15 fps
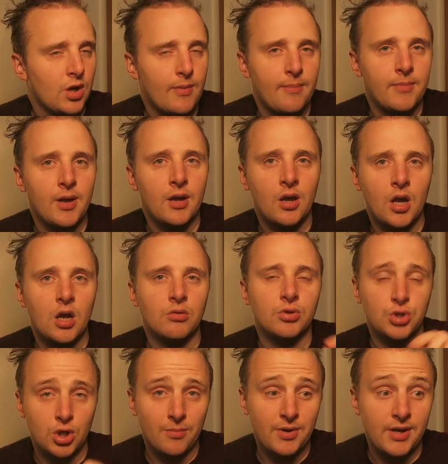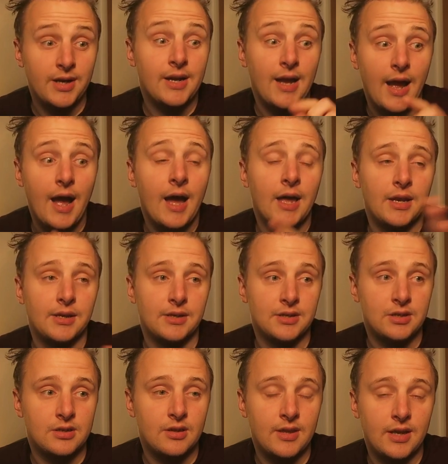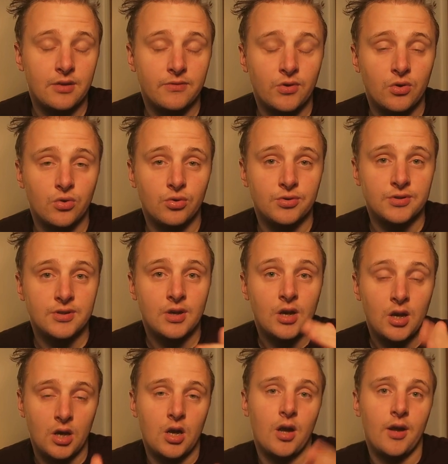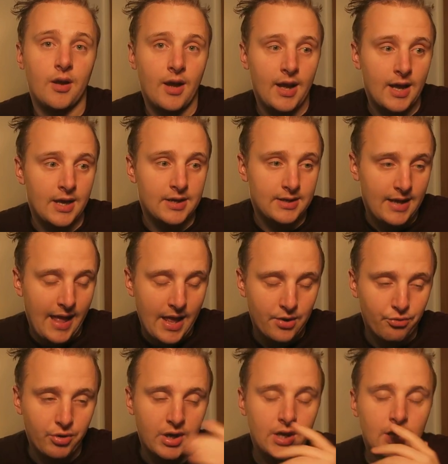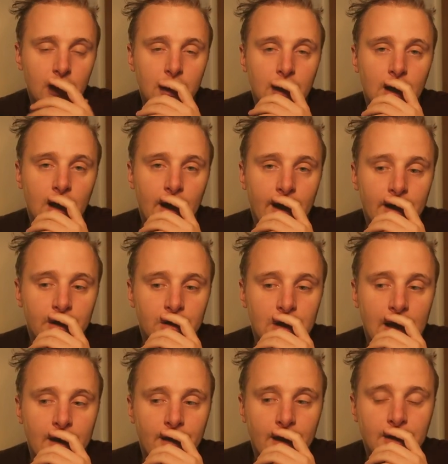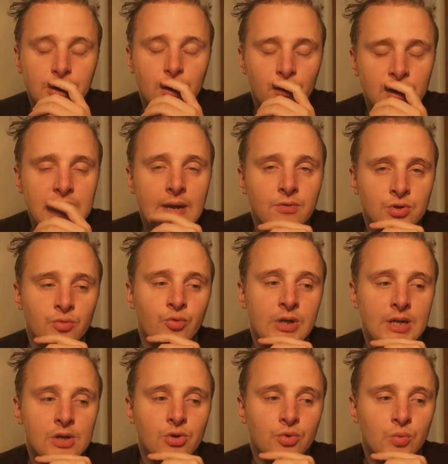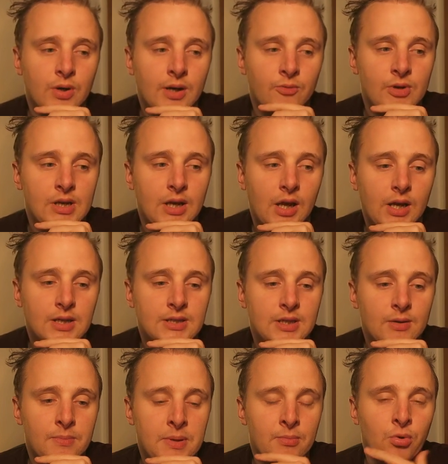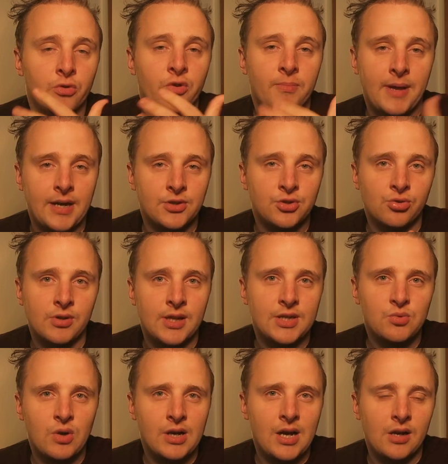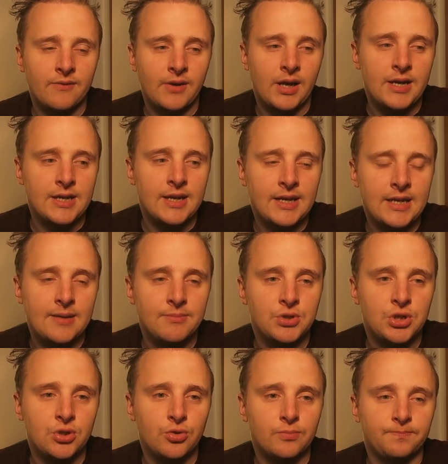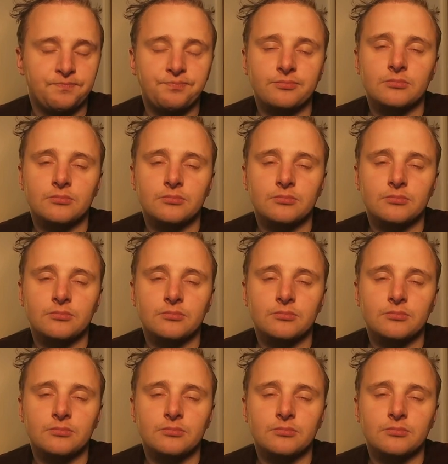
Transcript: Can't remember her and Dominic, and then of course her and Henry, and that. So it was a really good one. I really liked it. A bit more of the backstory, and that's what I kind of like. It keeps you,